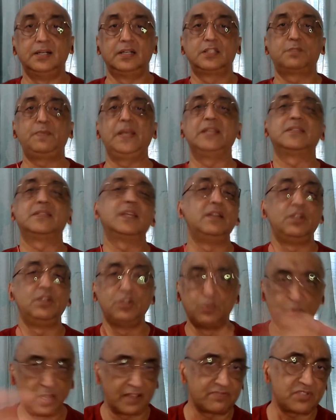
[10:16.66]
space. And
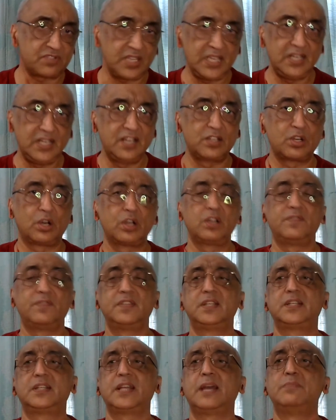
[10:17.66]
you would have seen it all
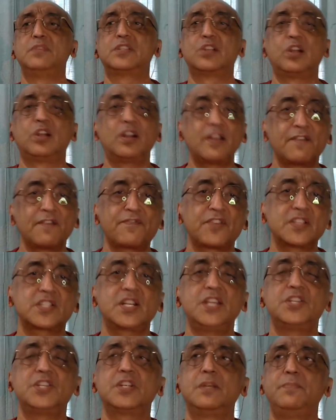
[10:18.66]
over the time. There's a lot of
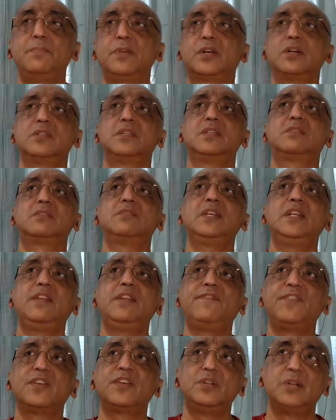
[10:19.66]
frustration because it's very
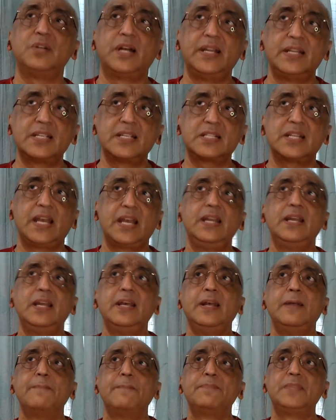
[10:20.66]
difficult to understand
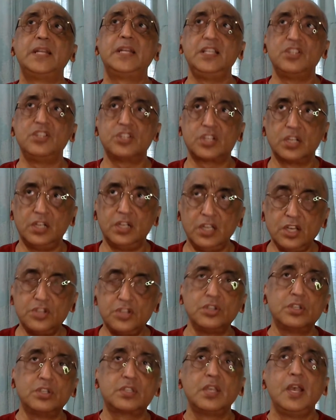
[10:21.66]
the digital
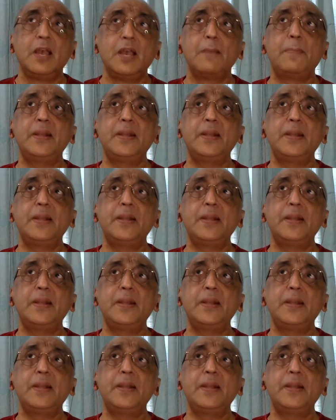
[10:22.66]
issues.